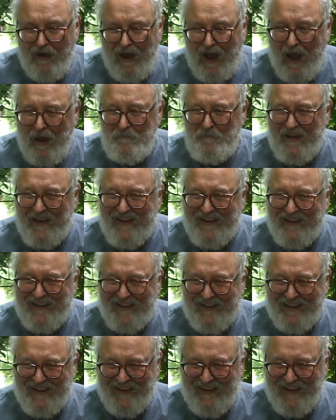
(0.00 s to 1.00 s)
I bet
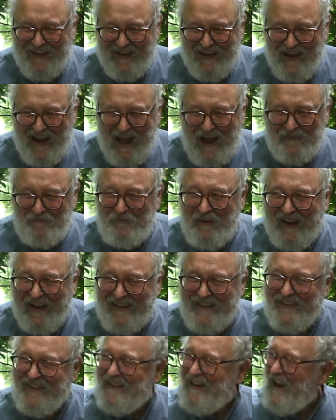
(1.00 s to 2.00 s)

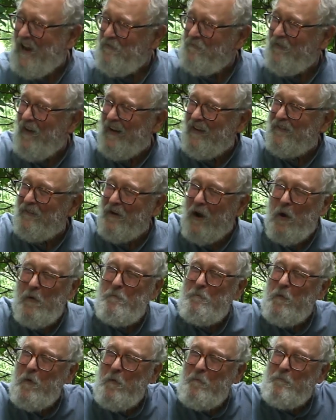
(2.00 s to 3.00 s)
you can't make
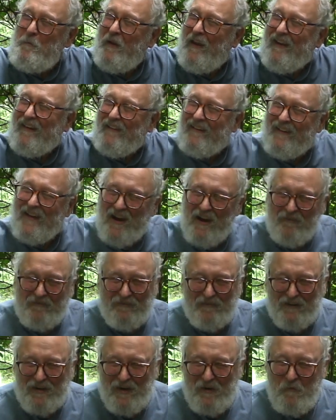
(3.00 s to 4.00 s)
rope appear
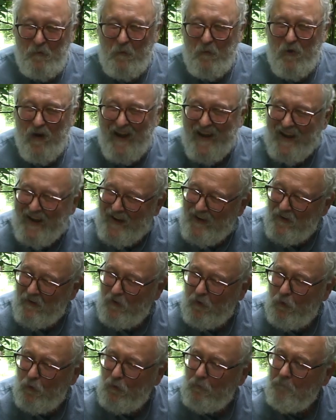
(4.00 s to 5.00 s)

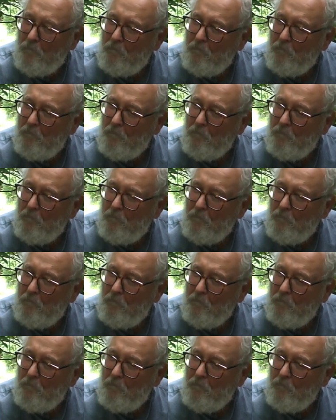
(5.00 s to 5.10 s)
everywhere.